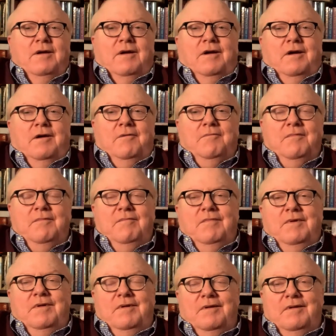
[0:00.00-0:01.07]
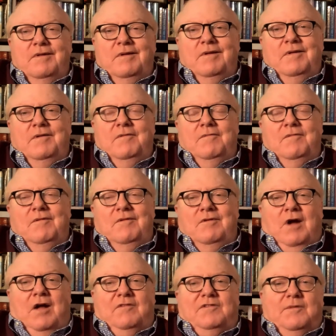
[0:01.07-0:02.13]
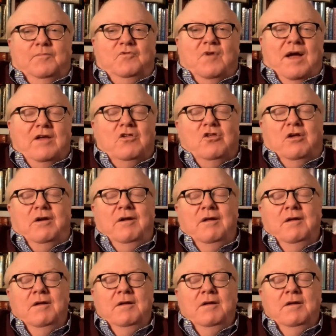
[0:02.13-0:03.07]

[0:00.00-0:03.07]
um, not subtraction.